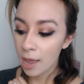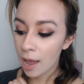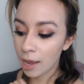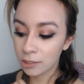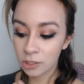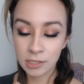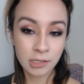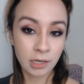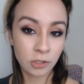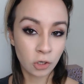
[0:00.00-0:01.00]
I just
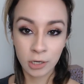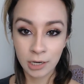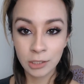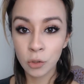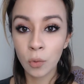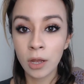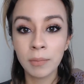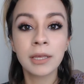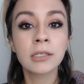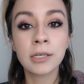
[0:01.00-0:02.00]
didn't turn it into a wand
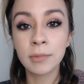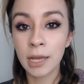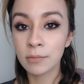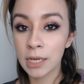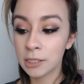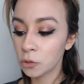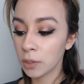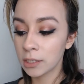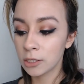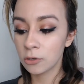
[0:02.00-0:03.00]
because sometimes I do
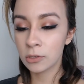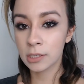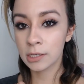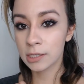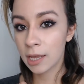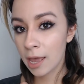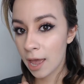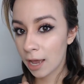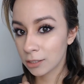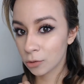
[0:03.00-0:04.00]
like to use this
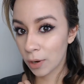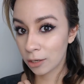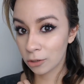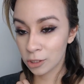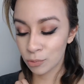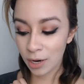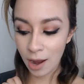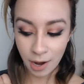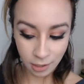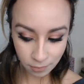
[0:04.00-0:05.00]
as a regular spring
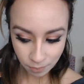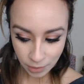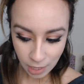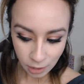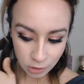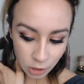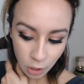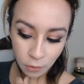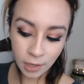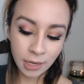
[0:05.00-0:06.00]
iron.
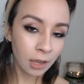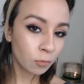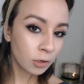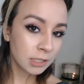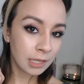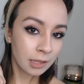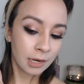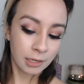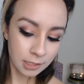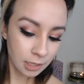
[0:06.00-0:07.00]
So again, we're taking the
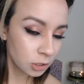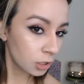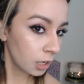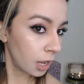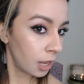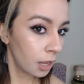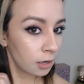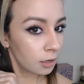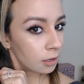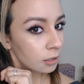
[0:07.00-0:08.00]
next section
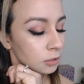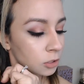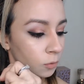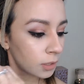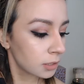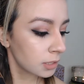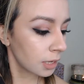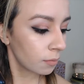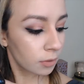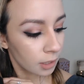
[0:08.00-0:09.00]
and doing the
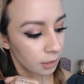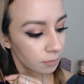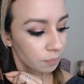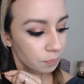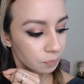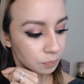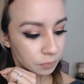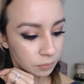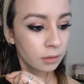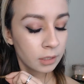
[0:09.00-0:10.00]
same thing
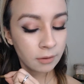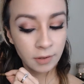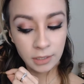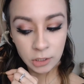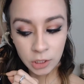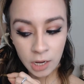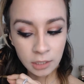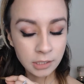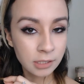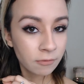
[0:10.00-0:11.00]
leaving
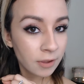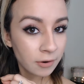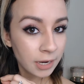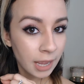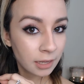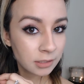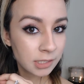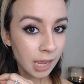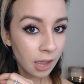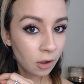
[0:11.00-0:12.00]
just the very
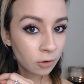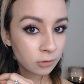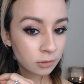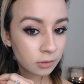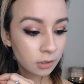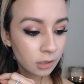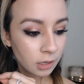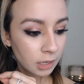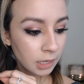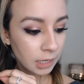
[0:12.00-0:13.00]
ends out,
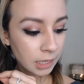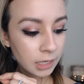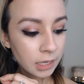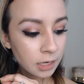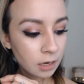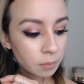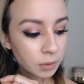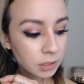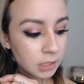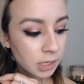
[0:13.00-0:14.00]
heating it
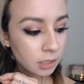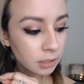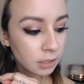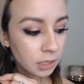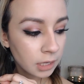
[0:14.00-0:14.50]
up until